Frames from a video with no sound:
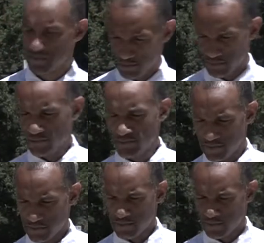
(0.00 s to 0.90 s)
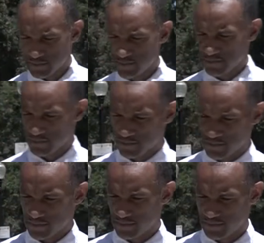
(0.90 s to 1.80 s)

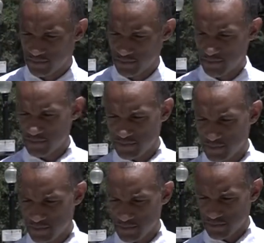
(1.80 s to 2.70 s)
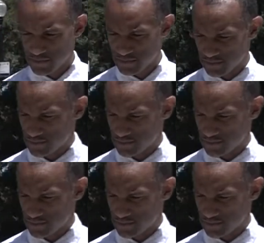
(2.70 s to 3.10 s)
(silent)